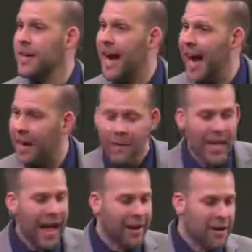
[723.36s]
God.
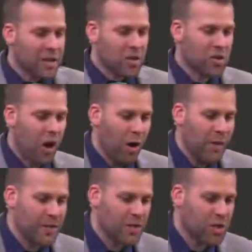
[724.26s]
I saw
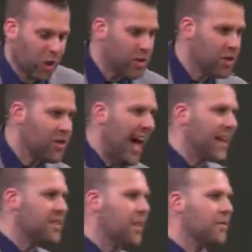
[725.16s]
these instructions on
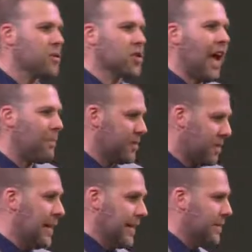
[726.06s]
a set of
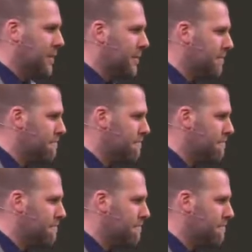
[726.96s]
chopsticks.